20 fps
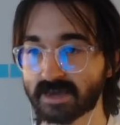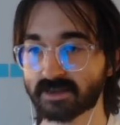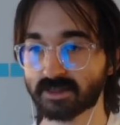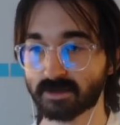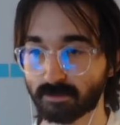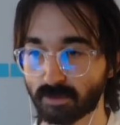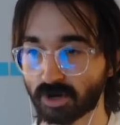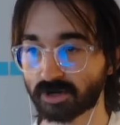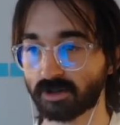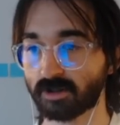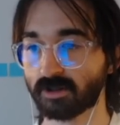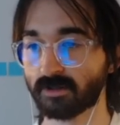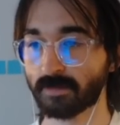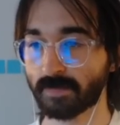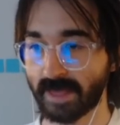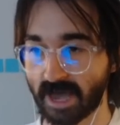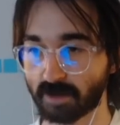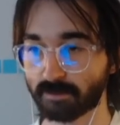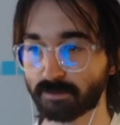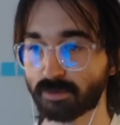the model
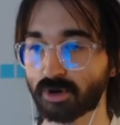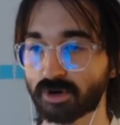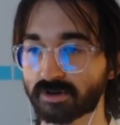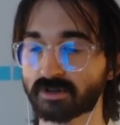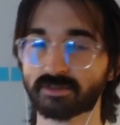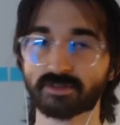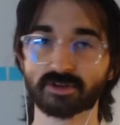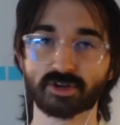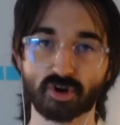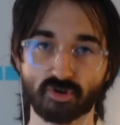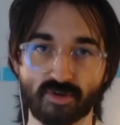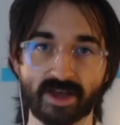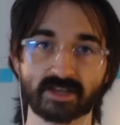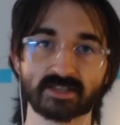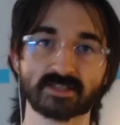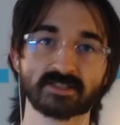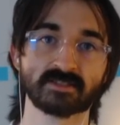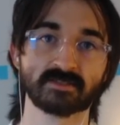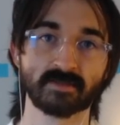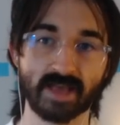output the
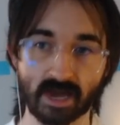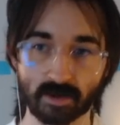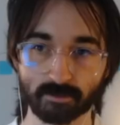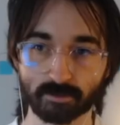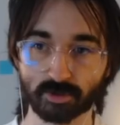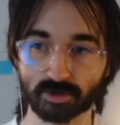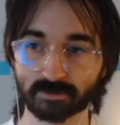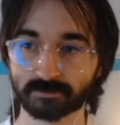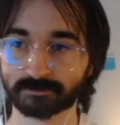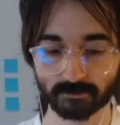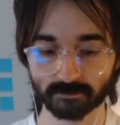correct output.